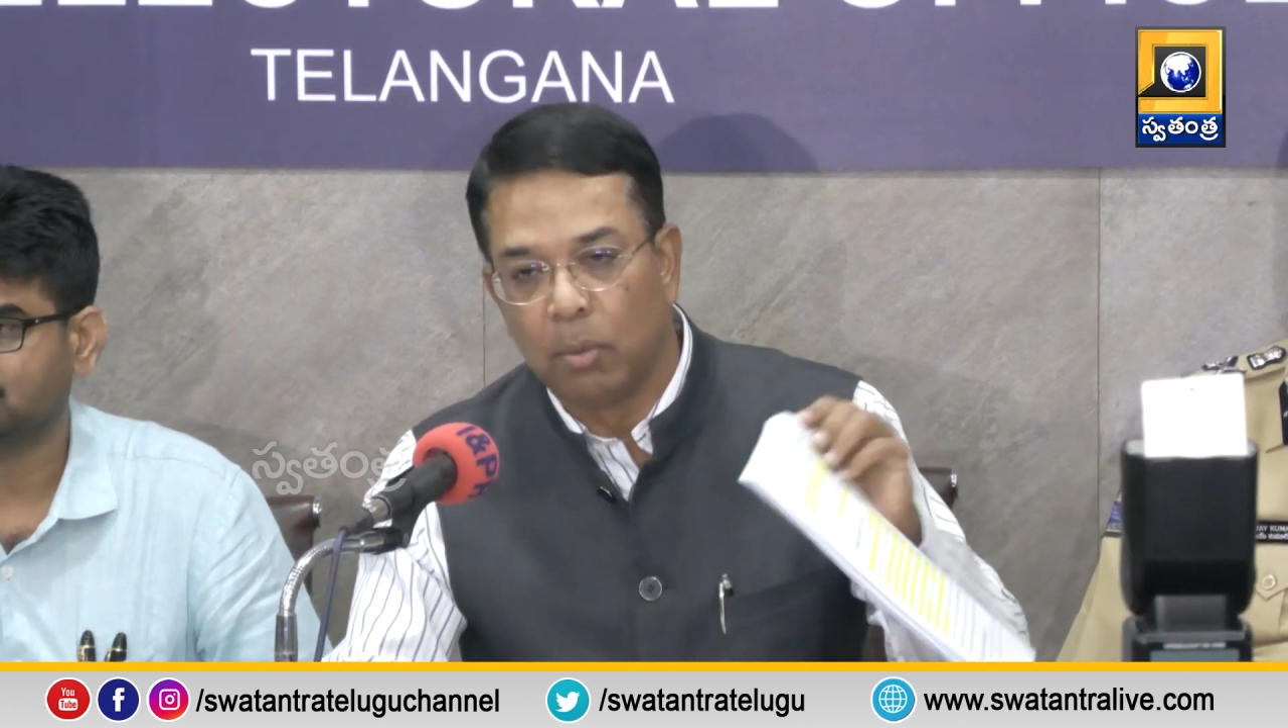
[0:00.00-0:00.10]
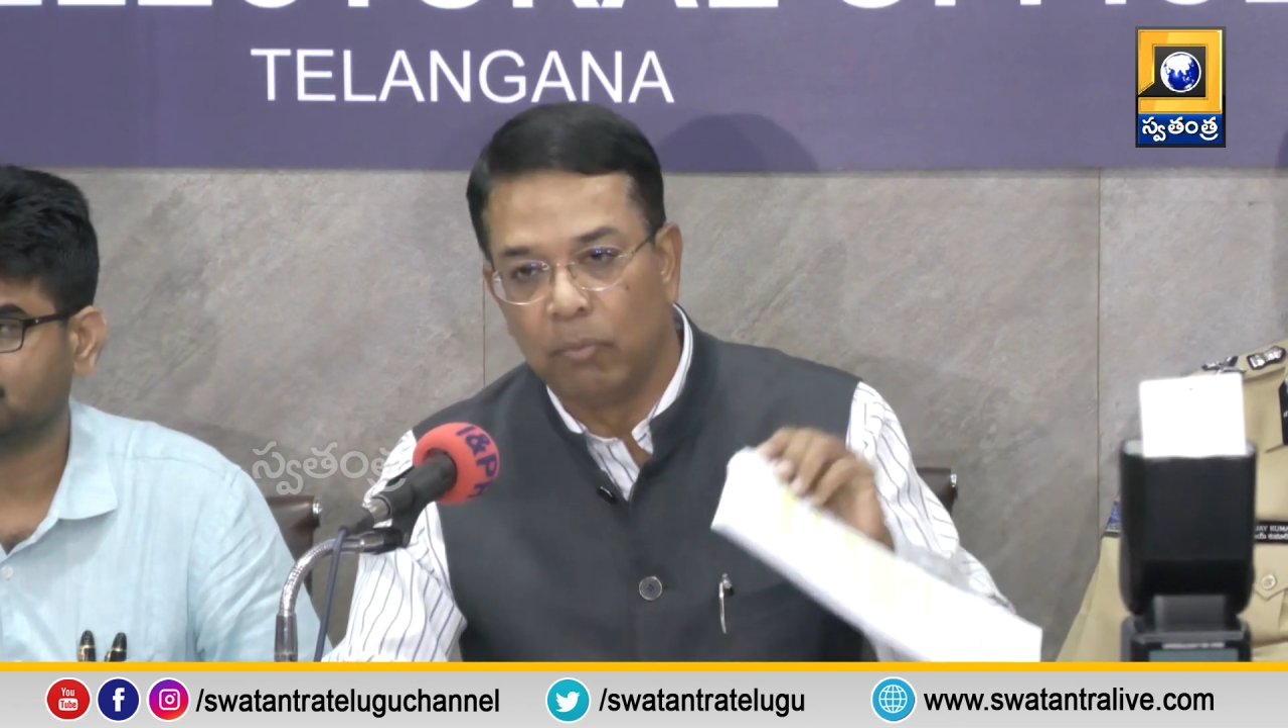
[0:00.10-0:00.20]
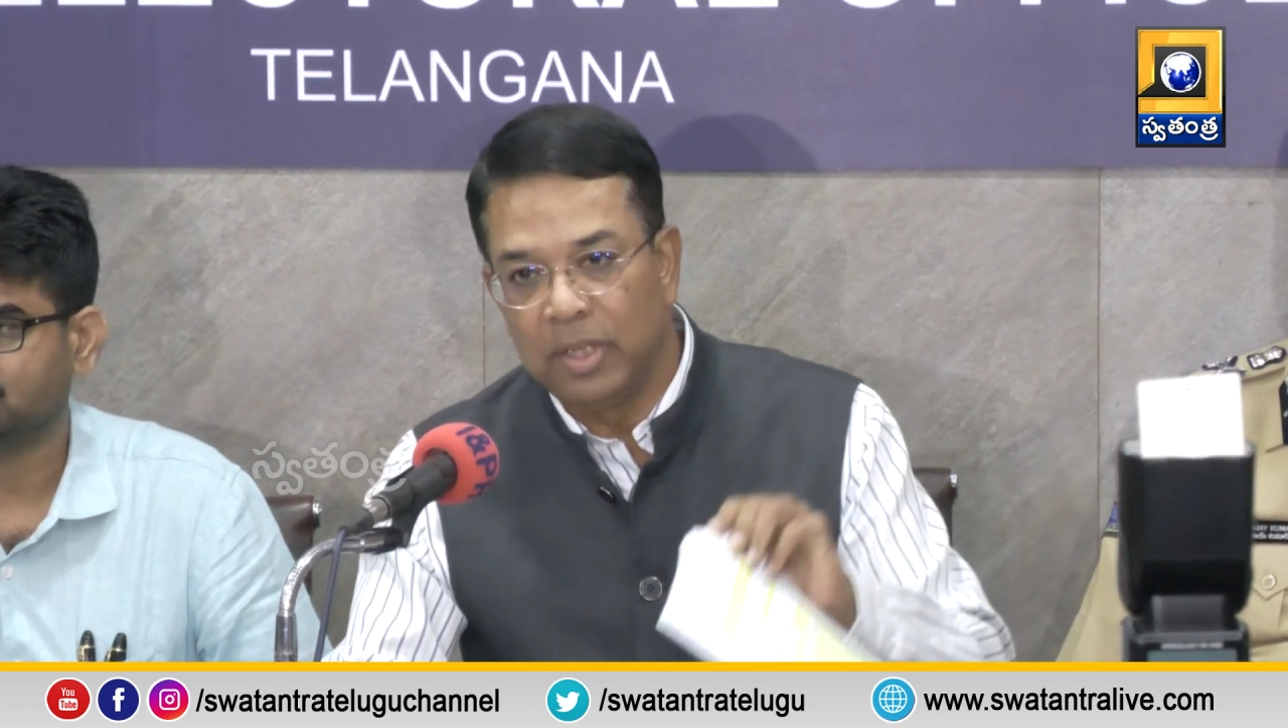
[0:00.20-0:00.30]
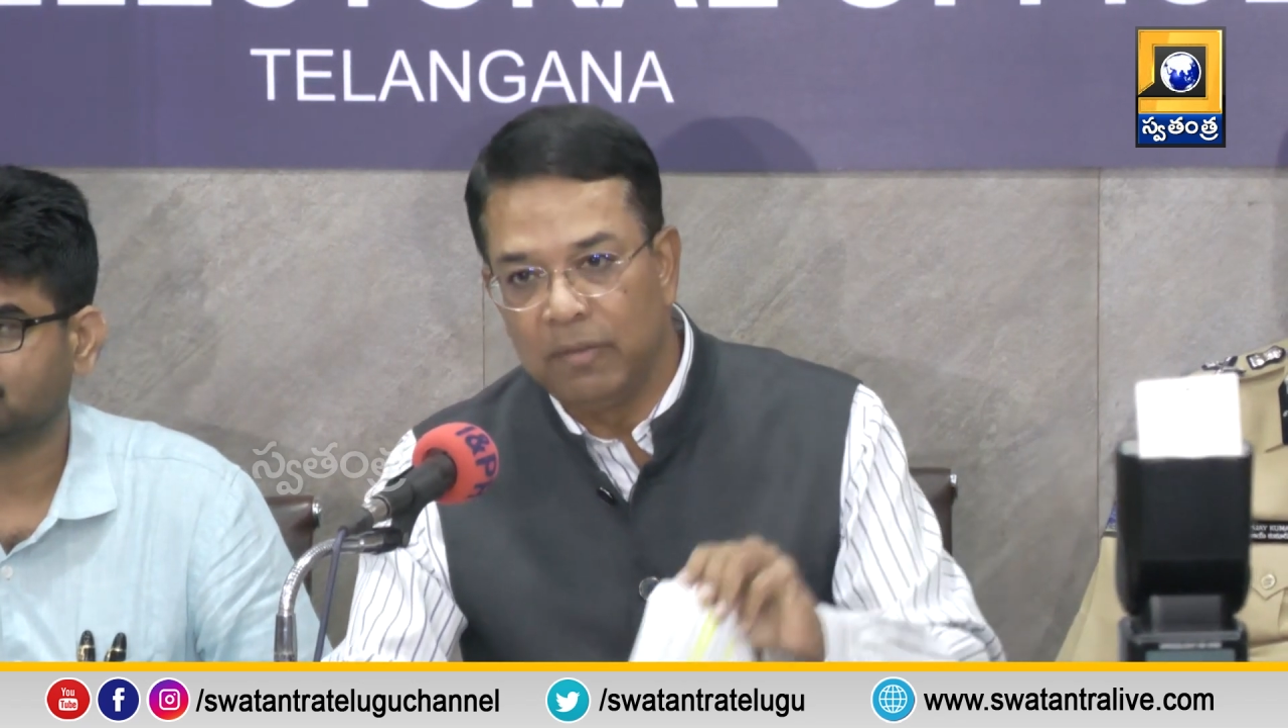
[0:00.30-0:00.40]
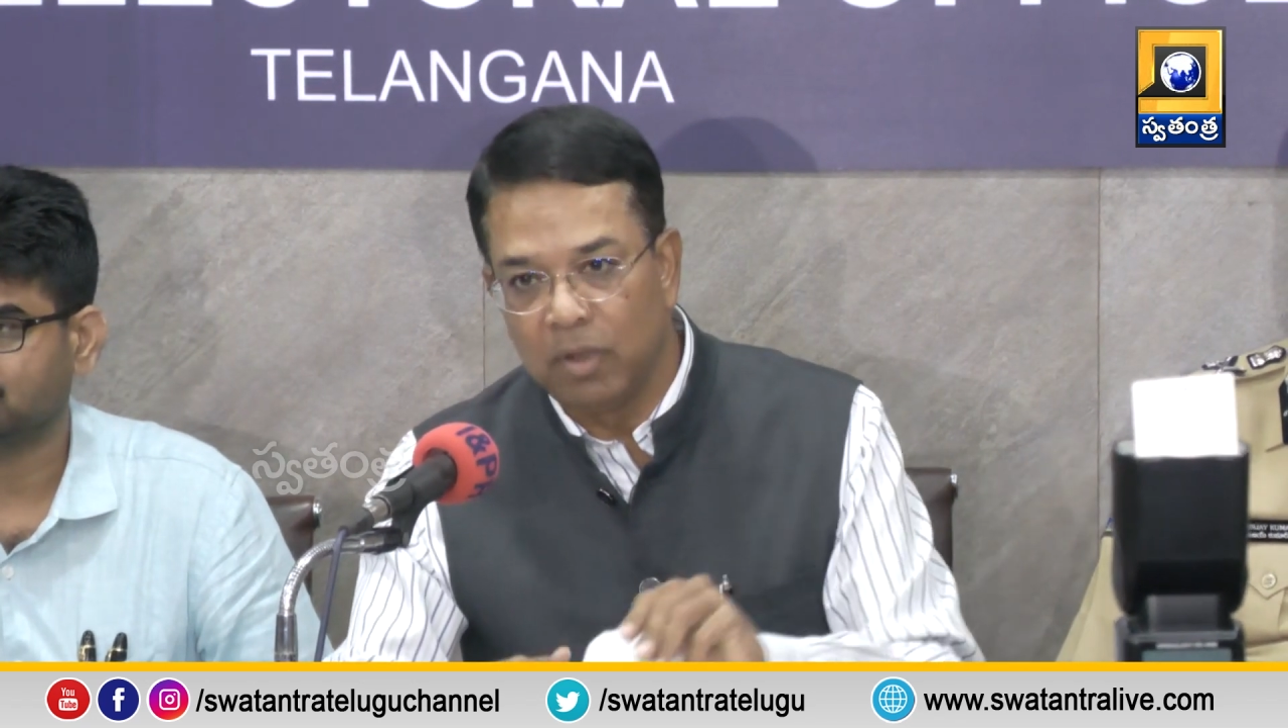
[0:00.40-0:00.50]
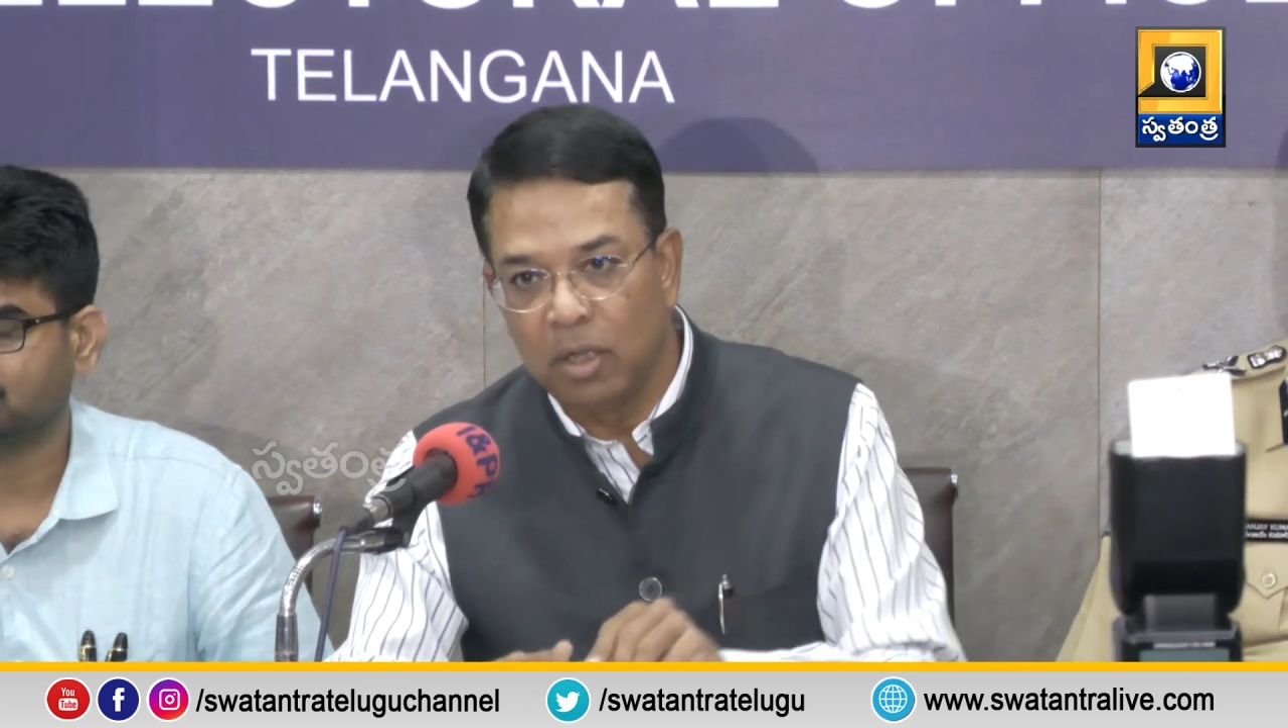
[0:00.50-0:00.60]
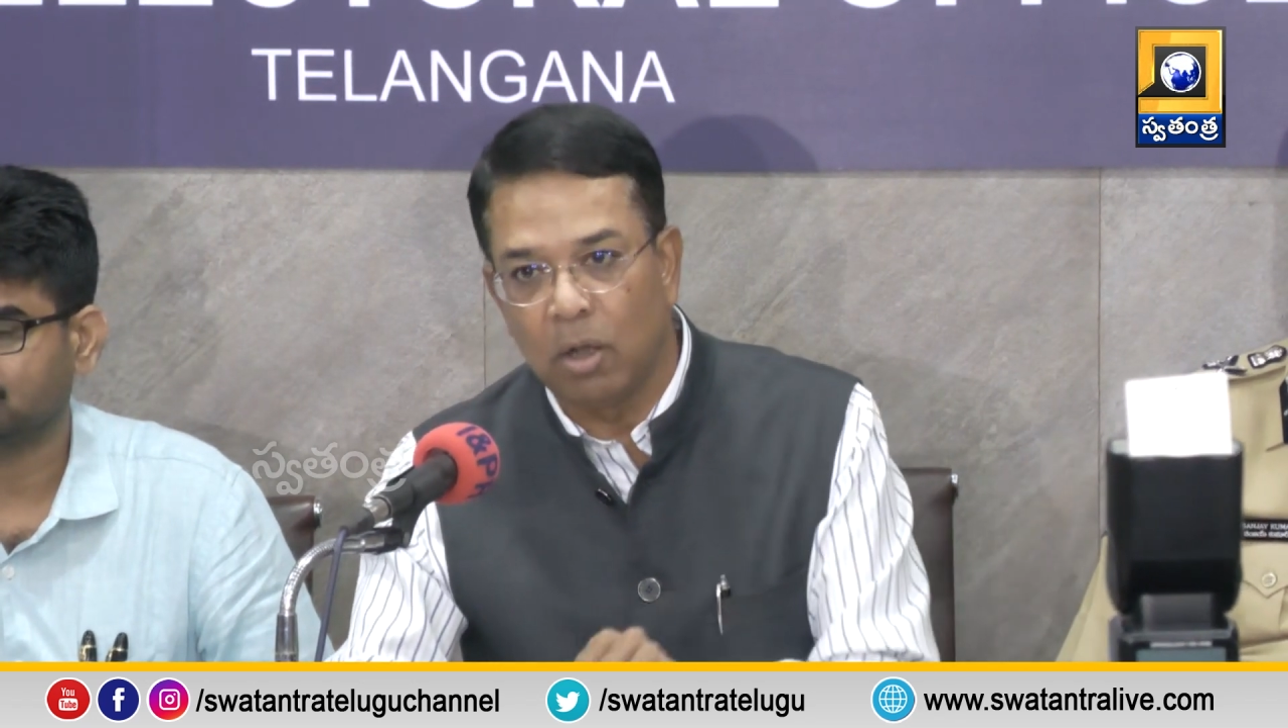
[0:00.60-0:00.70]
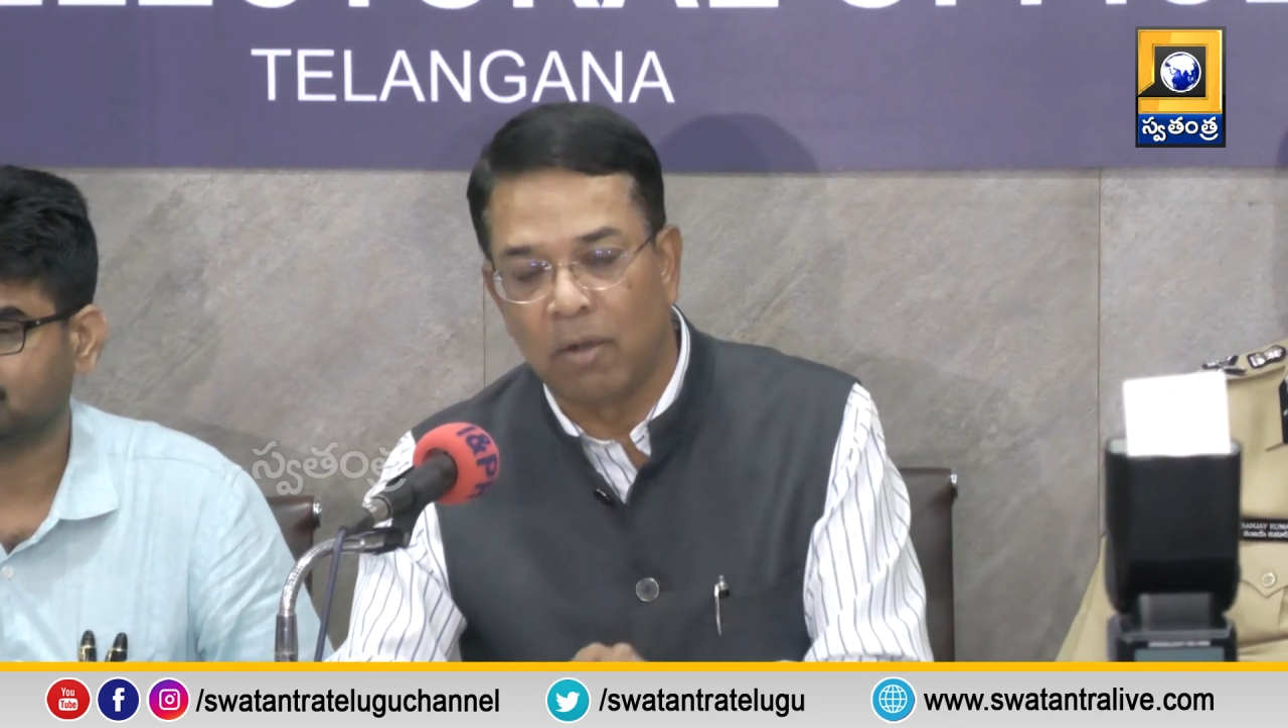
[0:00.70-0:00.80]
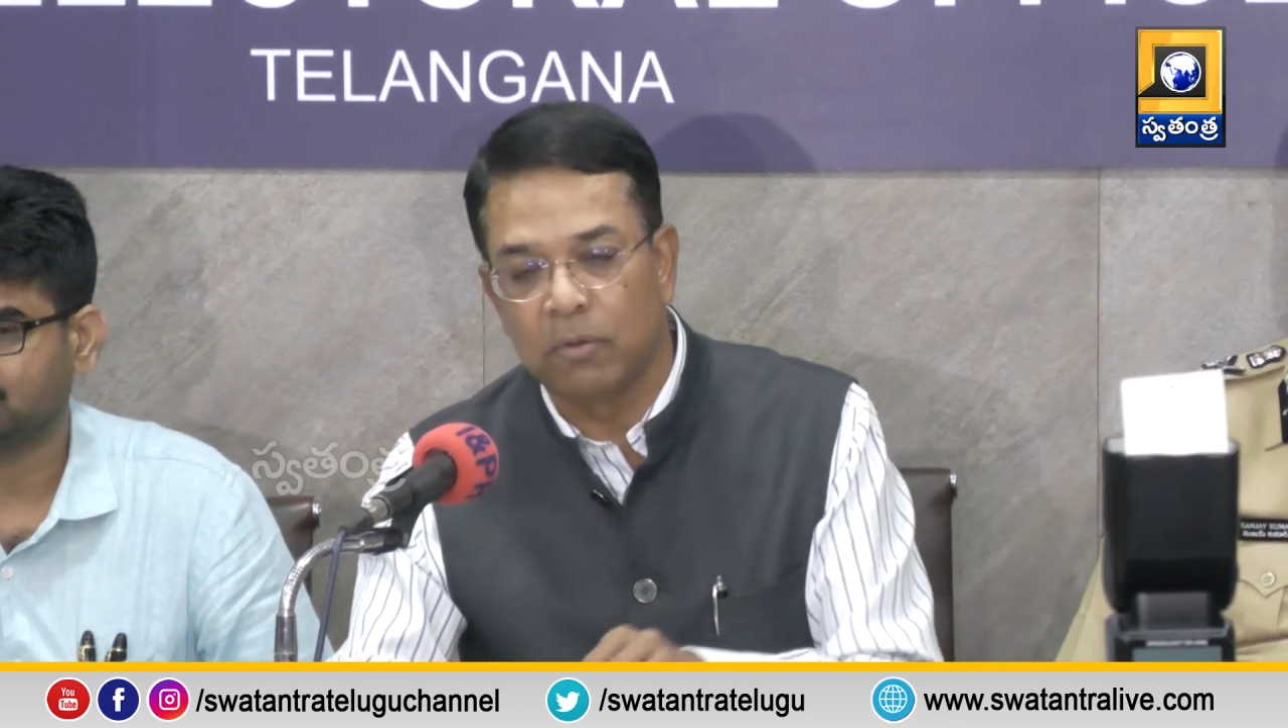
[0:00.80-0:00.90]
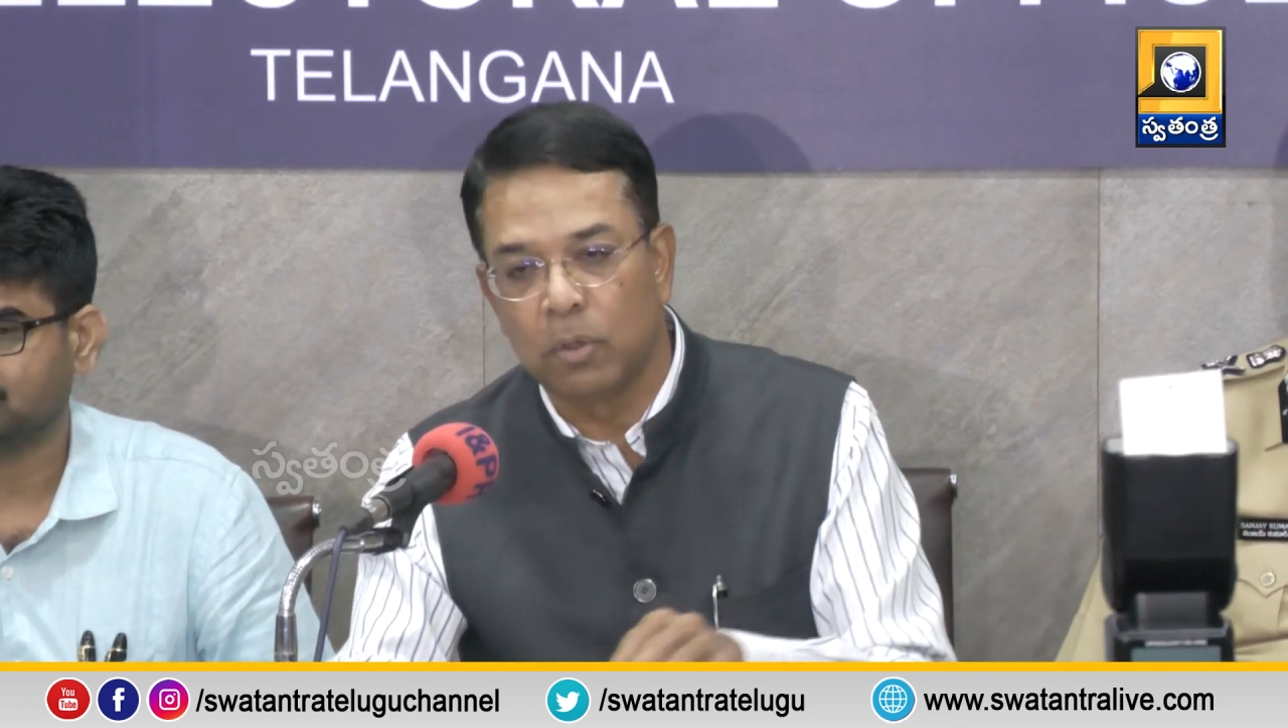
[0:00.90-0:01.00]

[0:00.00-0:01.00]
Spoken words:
We will of